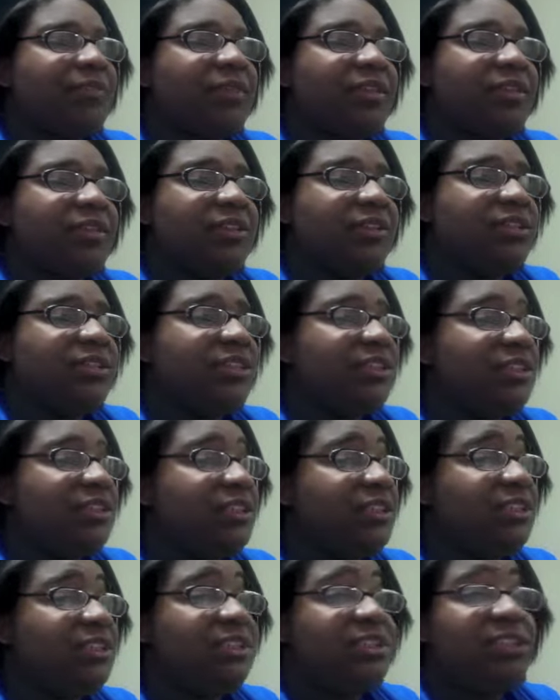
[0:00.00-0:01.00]

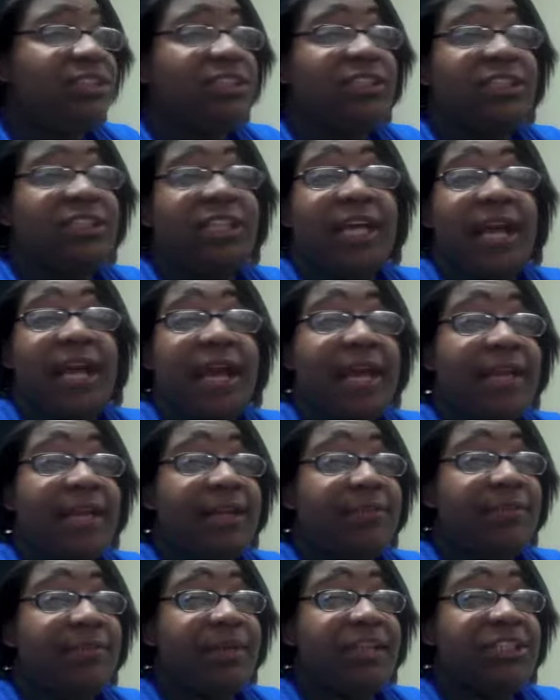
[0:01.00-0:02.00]
she she
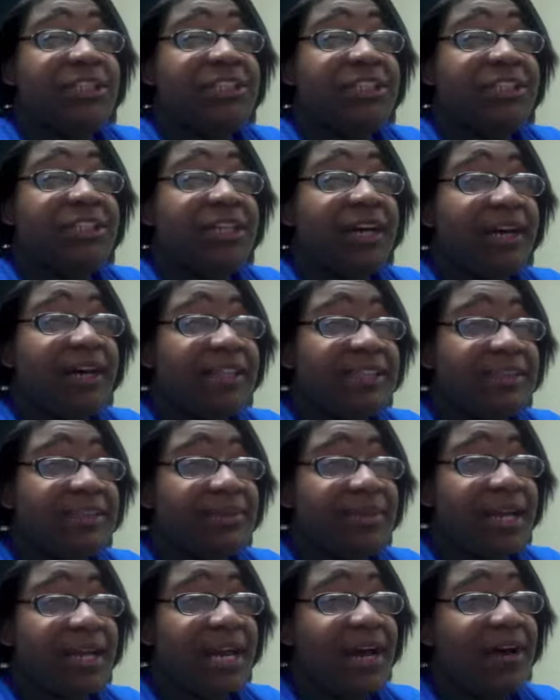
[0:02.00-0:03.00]
hated me. She cussed
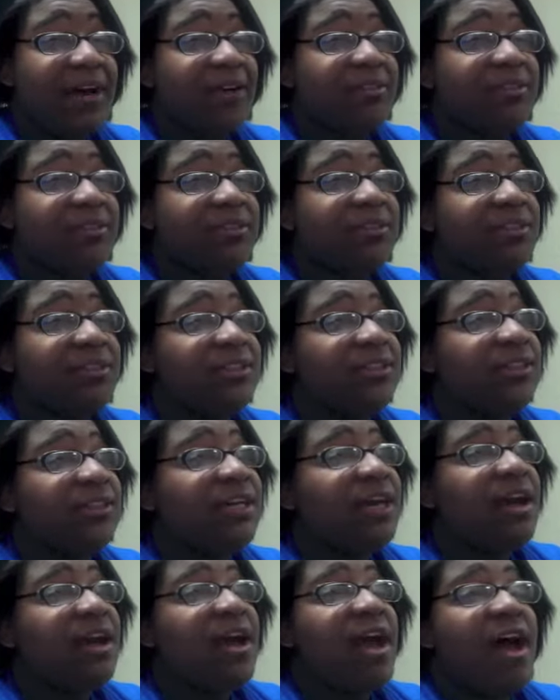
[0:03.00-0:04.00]
me out.
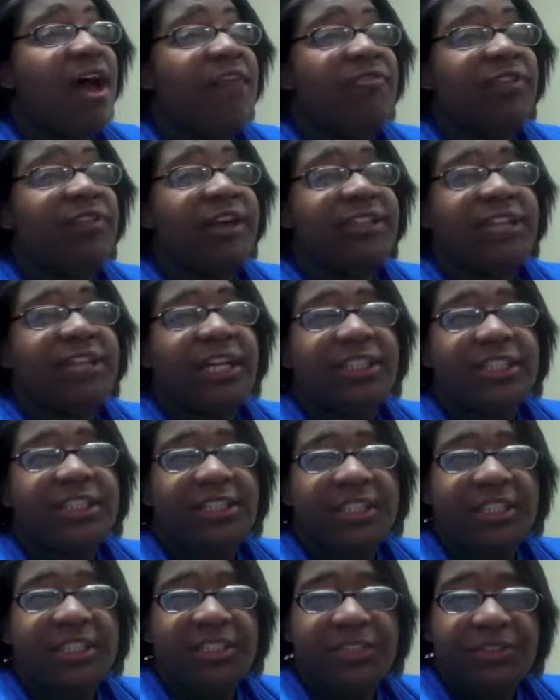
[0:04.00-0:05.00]
After I tried to
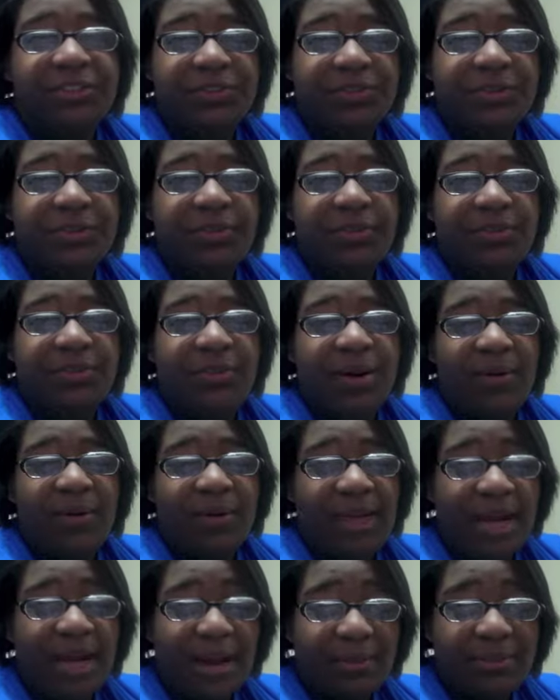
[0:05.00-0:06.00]
tell the truth about what
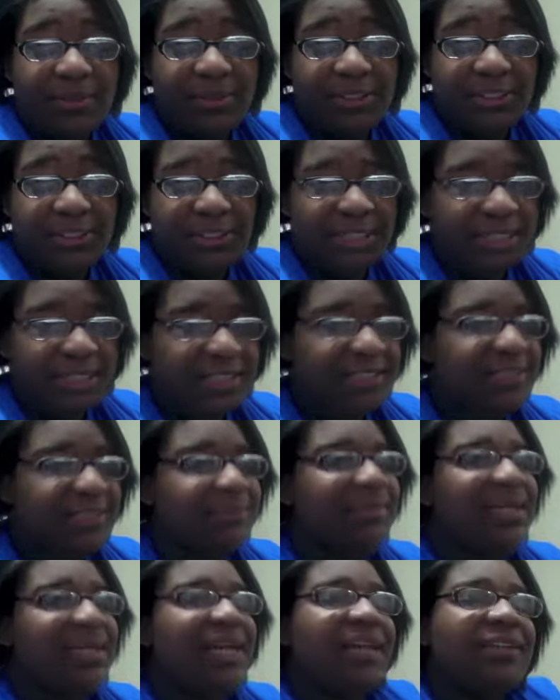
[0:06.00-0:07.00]
happened, she cussed
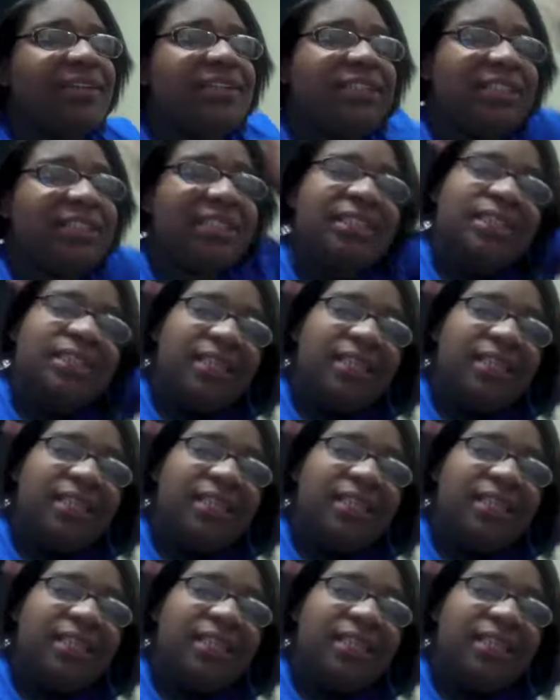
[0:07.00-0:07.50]
me out. She